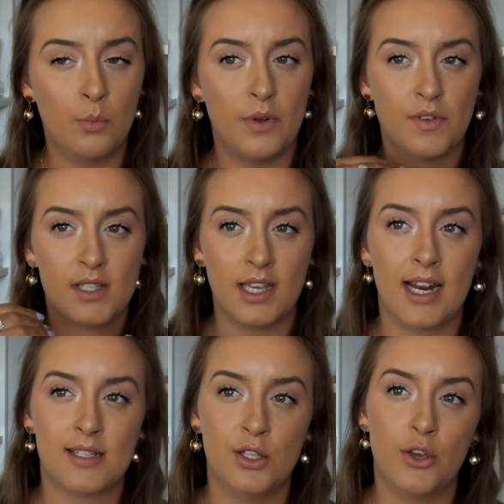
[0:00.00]
With your singing
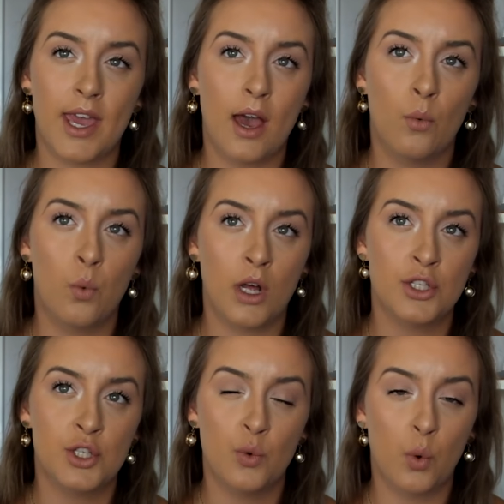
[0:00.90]
lesson, you get a
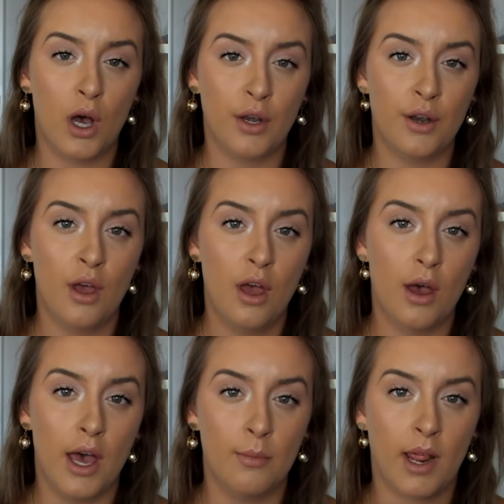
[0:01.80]
one-to-one,
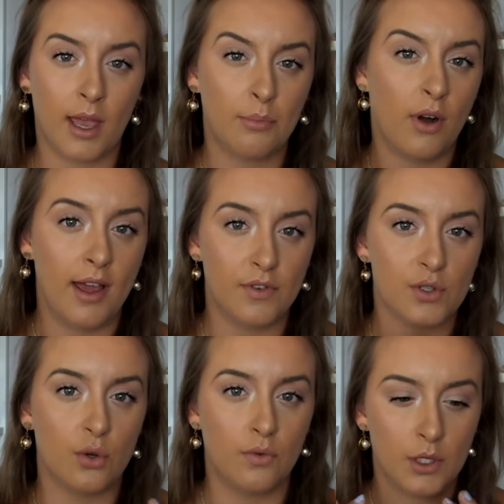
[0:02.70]
like a private sort of